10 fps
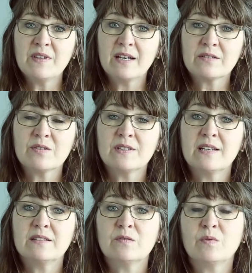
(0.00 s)
the
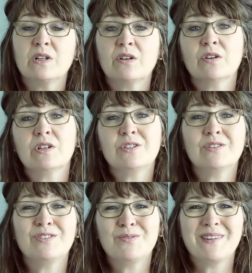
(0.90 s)
exercises we'll encourage you
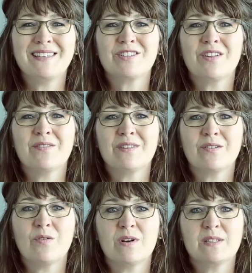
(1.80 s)
to do with each other in the
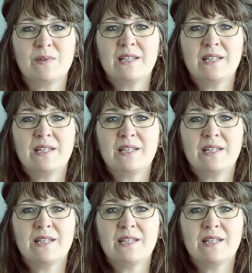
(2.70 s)
course.